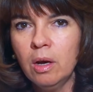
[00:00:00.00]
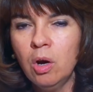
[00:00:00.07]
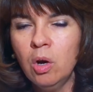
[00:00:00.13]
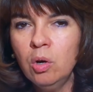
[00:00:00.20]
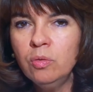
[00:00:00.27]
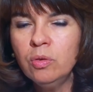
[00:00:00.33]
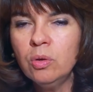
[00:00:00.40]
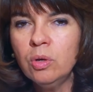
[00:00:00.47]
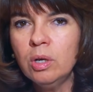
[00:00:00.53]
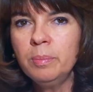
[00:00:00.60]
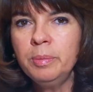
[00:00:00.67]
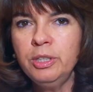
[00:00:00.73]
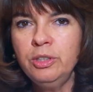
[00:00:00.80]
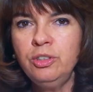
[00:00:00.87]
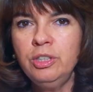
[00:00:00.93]
Overall,
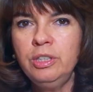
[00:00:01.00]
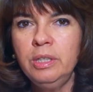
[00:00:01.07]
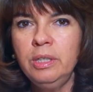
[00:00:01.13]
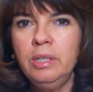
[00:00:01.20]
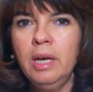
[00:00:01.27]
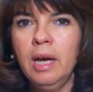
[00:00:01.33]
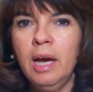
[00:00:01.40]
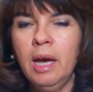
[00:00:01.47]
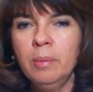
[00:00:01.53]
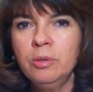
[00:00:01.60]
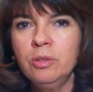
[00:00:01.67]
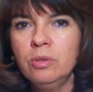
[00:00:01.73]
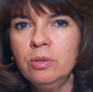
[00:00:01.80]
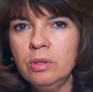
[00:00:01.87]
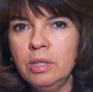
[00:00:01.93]
PGD
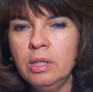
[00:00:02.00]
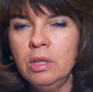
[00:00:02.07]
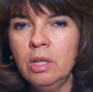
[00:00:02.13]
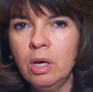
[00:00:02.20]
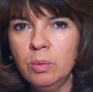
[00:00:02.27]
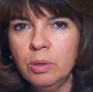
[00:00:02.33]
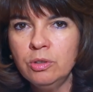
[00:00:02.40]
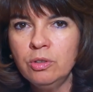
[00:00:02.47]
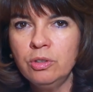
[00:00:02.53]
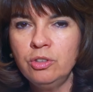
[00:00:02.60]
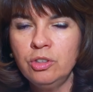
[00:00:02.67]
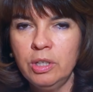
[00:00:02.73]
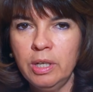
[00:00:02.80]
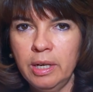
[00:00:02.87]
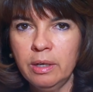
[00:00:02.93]
absolutely lowers
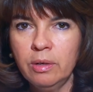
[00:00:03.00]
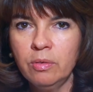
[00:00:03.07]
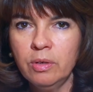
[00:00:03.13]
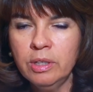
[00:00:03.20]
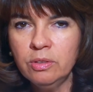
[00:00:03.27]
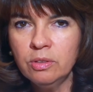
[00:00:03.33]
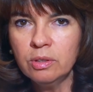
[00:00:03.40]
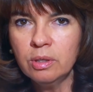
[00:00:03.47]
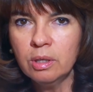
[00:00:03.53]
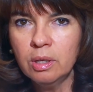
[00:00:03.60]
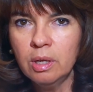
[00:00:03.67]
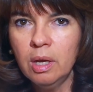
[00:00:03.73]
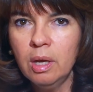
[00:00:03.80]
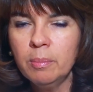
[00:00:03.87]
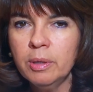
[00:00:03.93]
genetic risk,
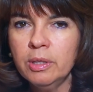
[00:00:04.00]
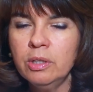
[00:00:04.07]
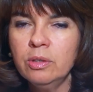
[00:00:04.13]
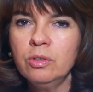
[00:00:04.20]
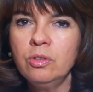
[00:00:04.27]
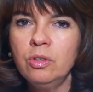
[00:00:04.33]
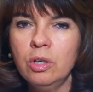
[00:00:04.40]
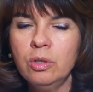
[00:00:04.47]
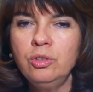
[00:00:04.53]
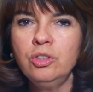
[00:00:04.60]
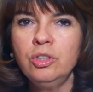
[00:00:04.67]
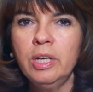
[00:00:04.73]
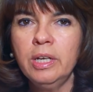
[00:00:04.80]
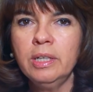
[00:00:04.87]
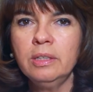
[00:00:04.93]
but there is no
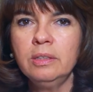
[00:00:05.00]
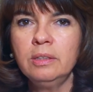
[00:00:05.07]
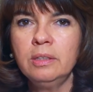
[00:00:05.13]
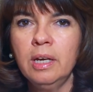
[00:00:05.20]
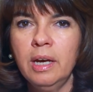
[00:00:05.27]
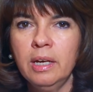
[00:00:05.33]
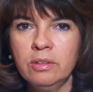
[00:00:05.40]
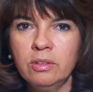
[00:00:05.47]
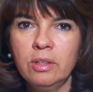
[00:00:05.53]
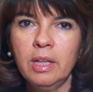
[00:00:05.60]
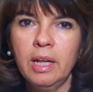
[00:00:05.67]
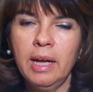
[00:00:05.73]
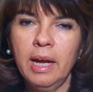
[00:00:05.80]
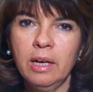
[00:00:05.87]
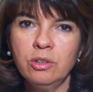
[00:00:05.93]
genetic test
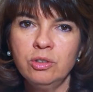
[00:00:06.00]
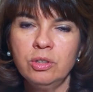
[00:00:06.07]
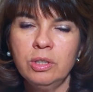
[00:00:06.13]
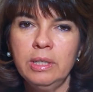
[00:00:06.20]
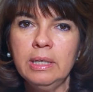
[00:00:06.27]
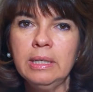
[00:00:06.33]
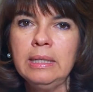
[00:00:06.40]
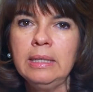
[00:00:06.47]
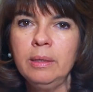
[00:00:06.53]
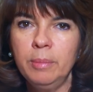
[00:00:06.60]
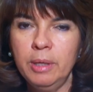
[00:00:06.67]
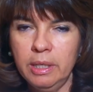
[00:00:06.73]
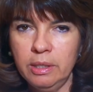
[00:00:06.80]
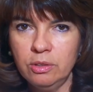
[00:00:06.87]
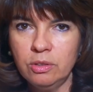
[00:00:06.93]
that actually
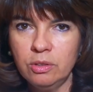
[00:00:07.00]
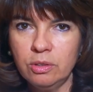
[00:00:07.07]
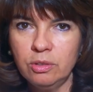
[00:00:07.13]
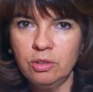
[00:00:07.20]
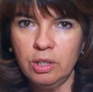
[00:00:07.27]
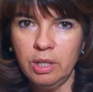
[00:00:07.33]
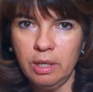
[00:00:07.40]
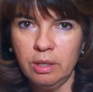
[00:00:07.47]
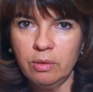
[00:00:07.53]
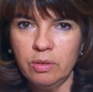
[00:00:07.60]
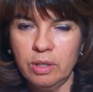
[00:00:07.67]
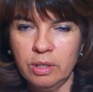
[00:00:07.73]
eliminates genetic